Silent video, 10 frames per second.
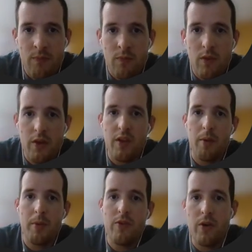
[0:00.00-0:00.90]
This
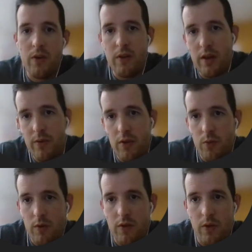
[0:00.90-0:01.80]
non-material leverage
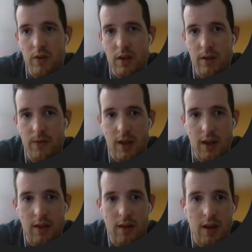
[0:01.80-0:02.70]
was still
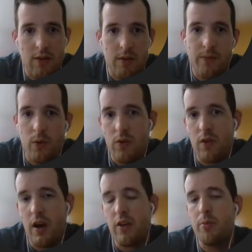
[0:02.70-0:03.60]
significant as it forced the
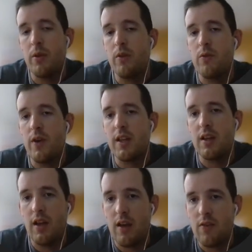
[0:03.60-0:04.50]
hospital to
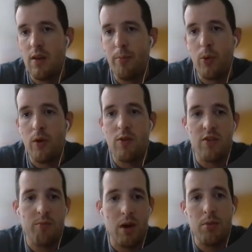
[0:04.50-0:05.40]
recognize the importance of
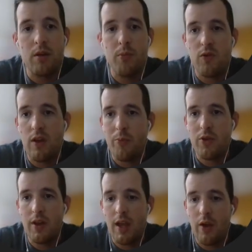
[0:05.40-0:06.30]
public
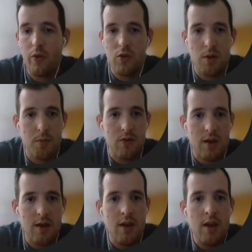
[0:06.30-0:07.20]
perception and legitimacy.
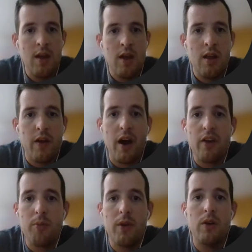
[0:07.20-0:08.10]
The
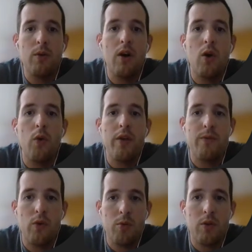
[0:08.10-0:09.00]
hospital, while holding
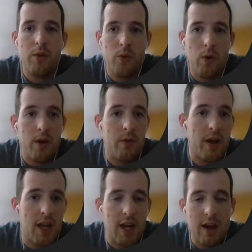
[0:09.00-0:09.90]
formal authority,
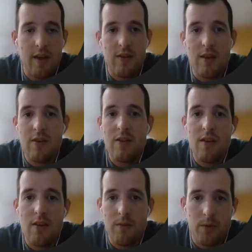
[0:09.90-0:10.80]
recognized CCC's
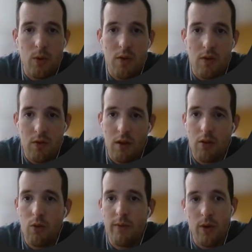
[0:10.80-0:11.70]
influence and sought
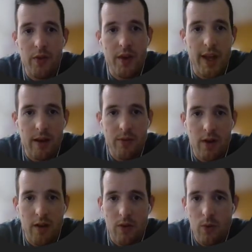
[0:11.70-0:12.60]
to avoid the negative
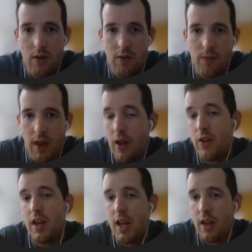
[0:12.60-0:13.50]
consequence of
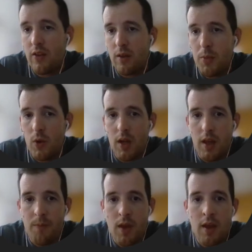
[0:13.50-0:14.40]
alienating the community.